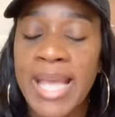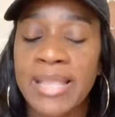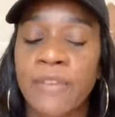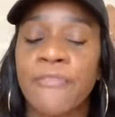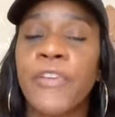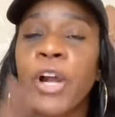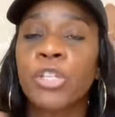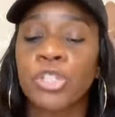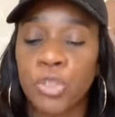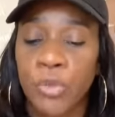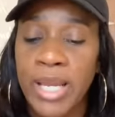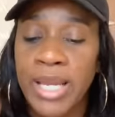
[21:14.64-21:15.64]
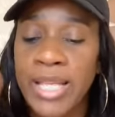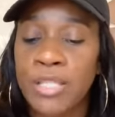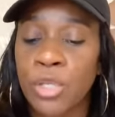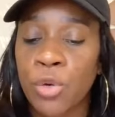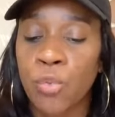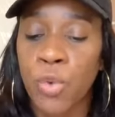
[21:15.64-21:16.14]
The first threat
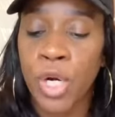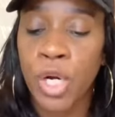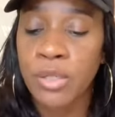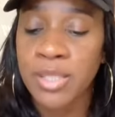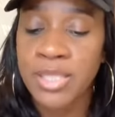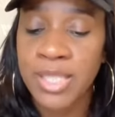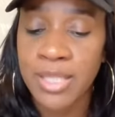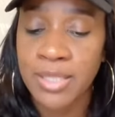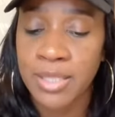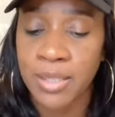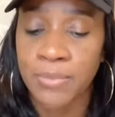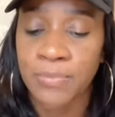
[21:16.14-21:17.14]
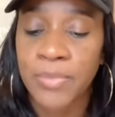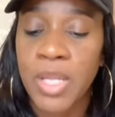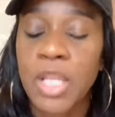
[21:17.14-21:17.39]
is the world system.